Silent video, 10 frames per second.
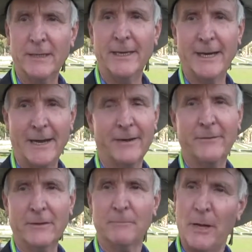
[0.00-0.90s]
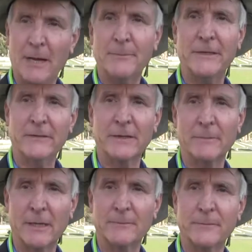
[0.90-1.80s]
And out of it, poppies come
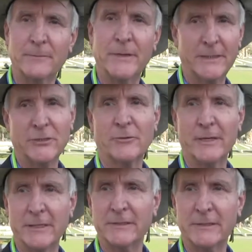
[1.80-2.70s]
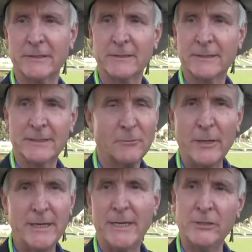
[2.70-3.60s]
up, then trees. It's the
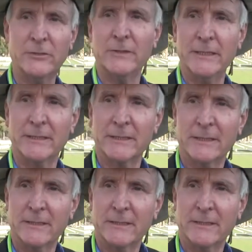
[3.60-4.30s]
way nature is.